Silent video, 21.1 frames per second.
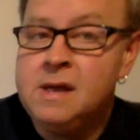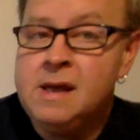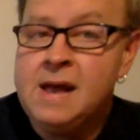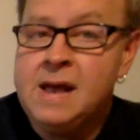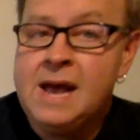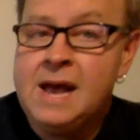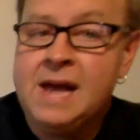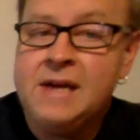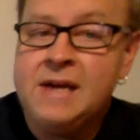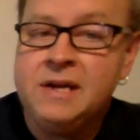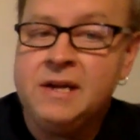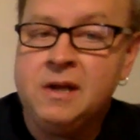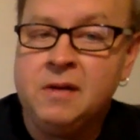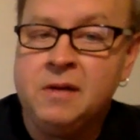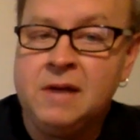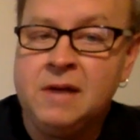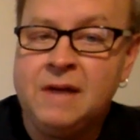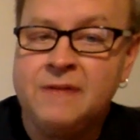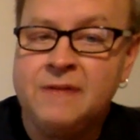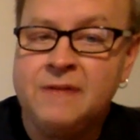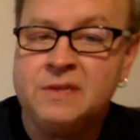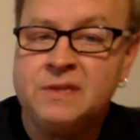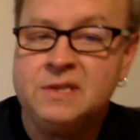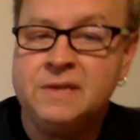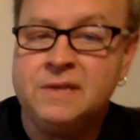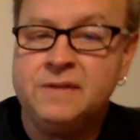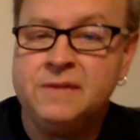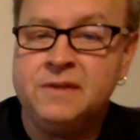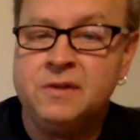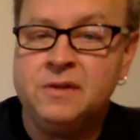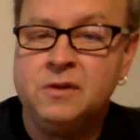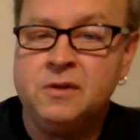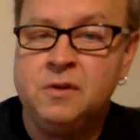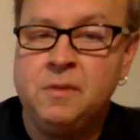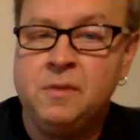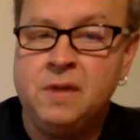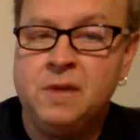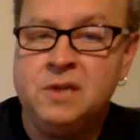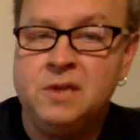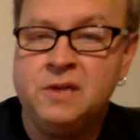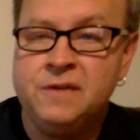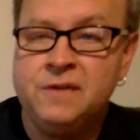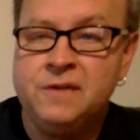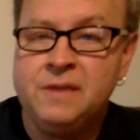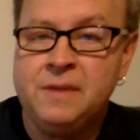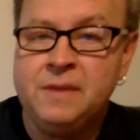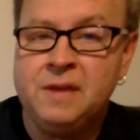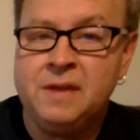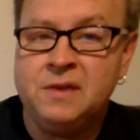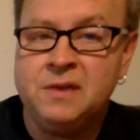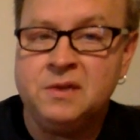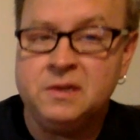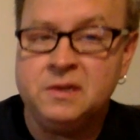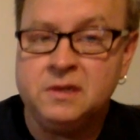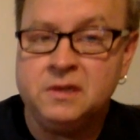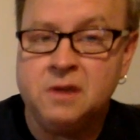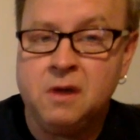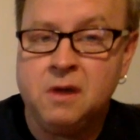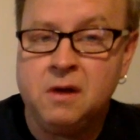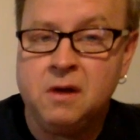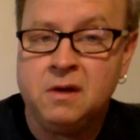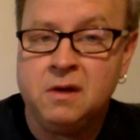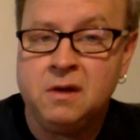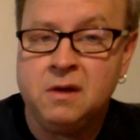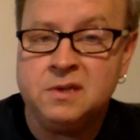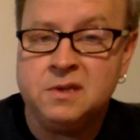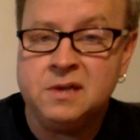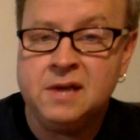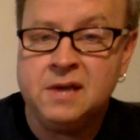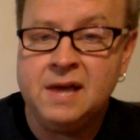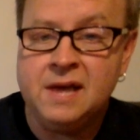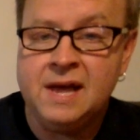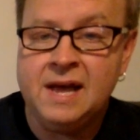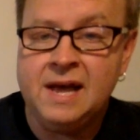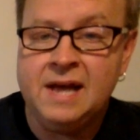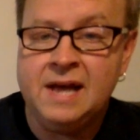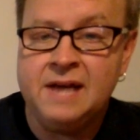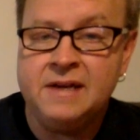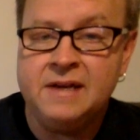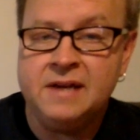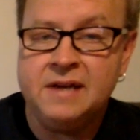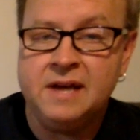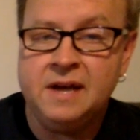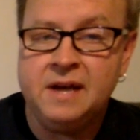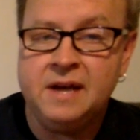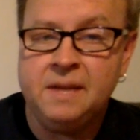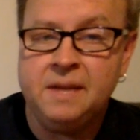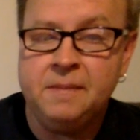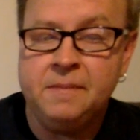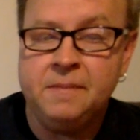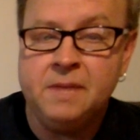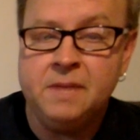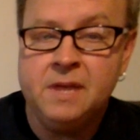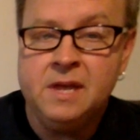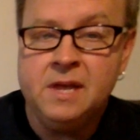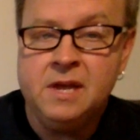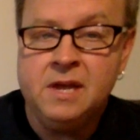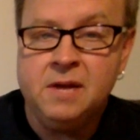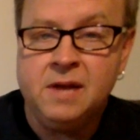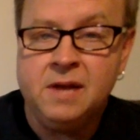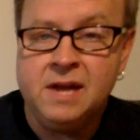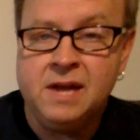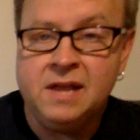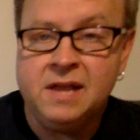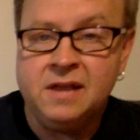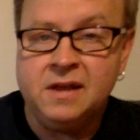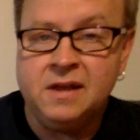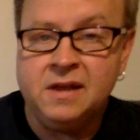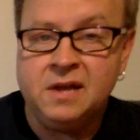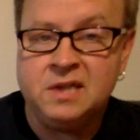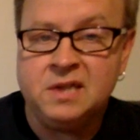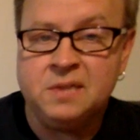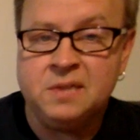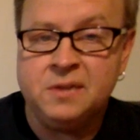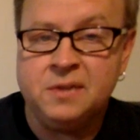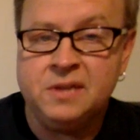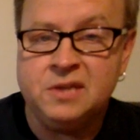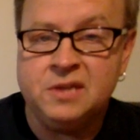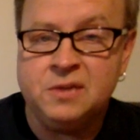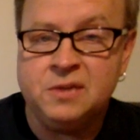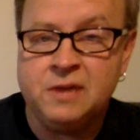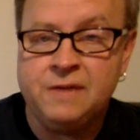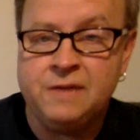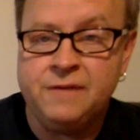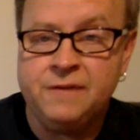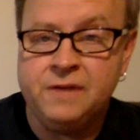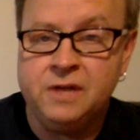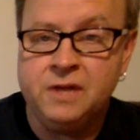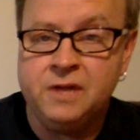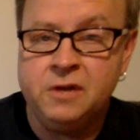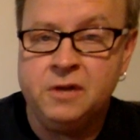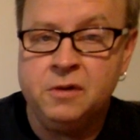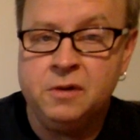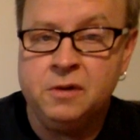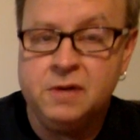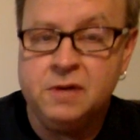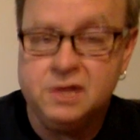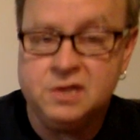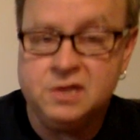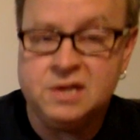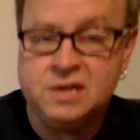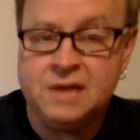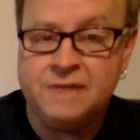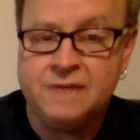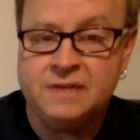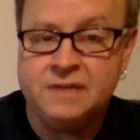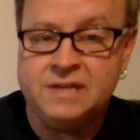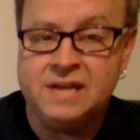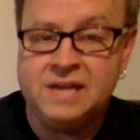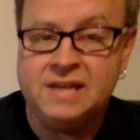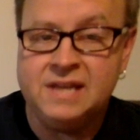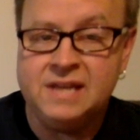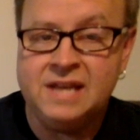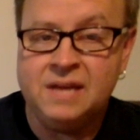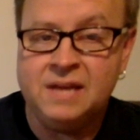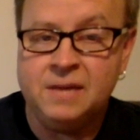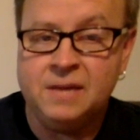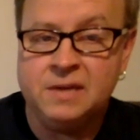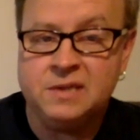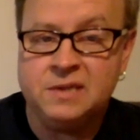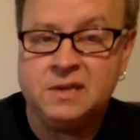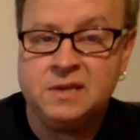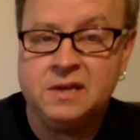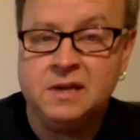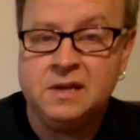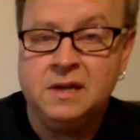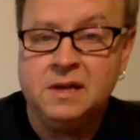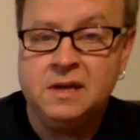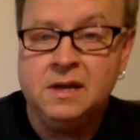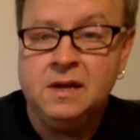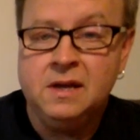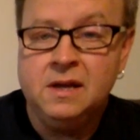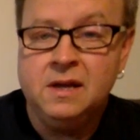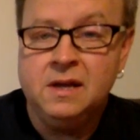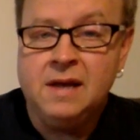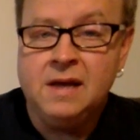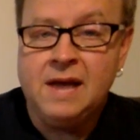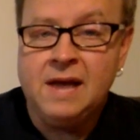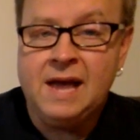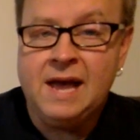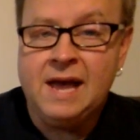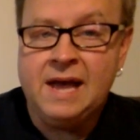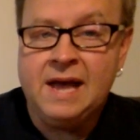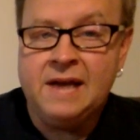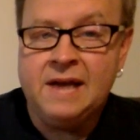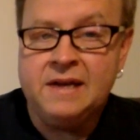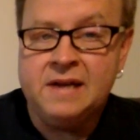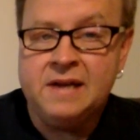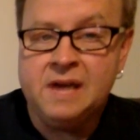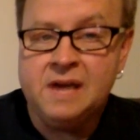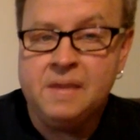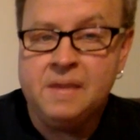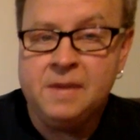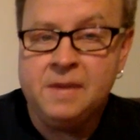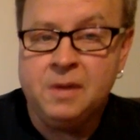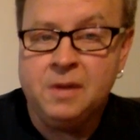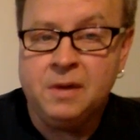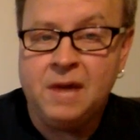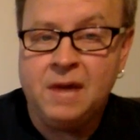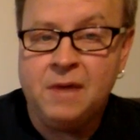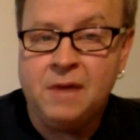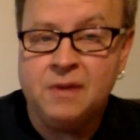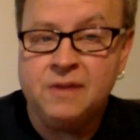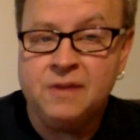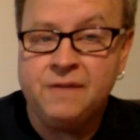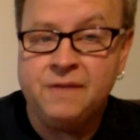and you don't have to sift through a bunch of emails and calls. And um, you're getting the customer that's right for you. You just have to take that risk and uh, be okay with the